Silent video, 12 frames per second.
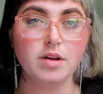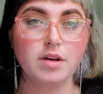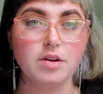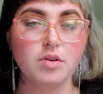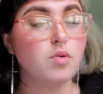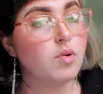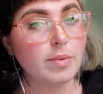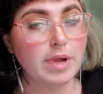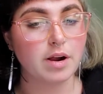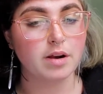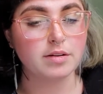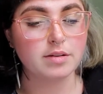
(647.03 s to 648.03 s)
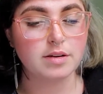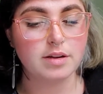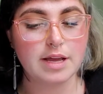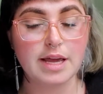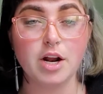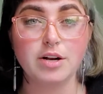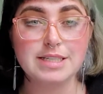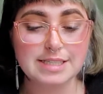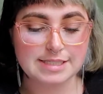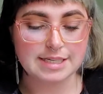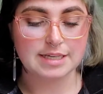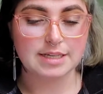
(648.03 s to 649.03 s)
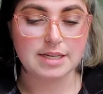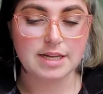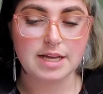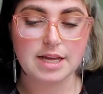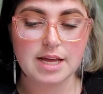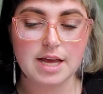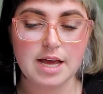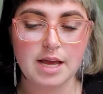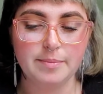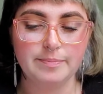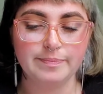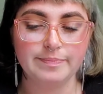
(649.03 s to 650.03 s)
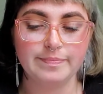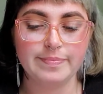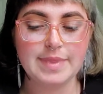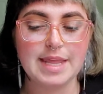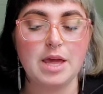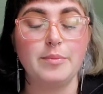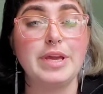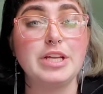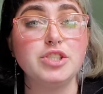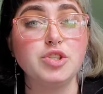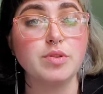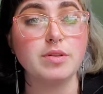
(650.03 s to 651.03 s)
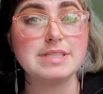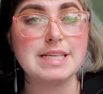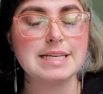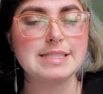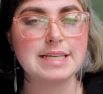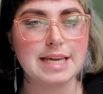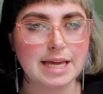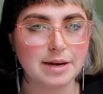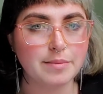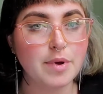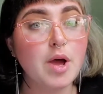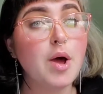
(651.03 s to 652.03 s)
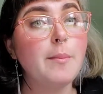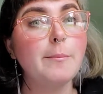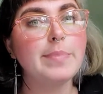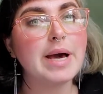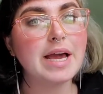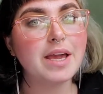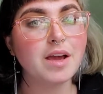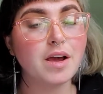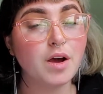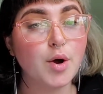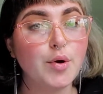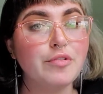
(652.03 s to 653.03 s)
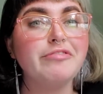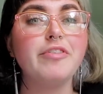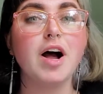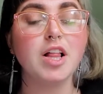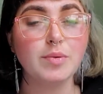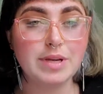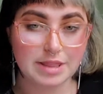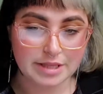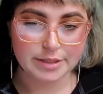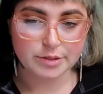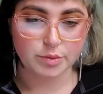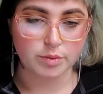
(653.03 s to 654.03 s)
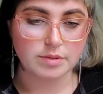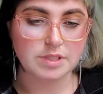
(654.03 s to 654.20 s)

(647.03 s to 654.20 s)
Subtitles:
cool we are and artistic? And we can do those things again by following these rules.